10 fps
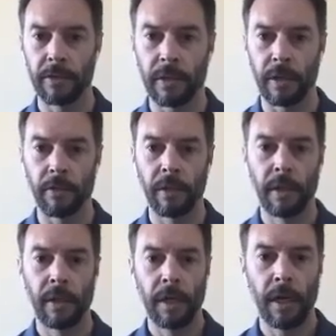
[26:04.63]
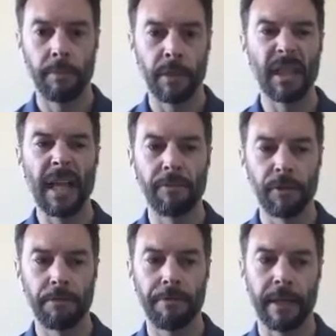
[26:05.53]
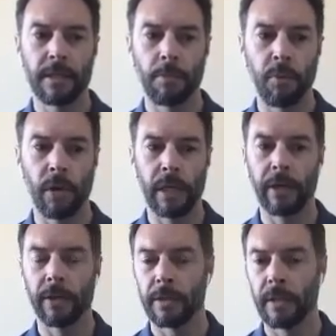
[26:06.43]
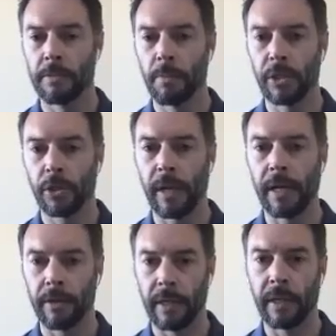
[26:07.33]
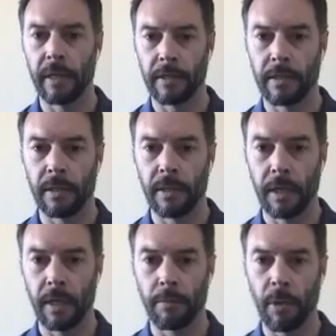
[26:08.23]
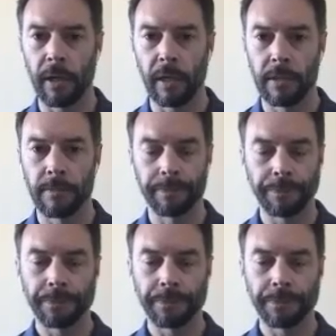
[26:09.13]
So the level of fan support here is much greater than it is in other markets.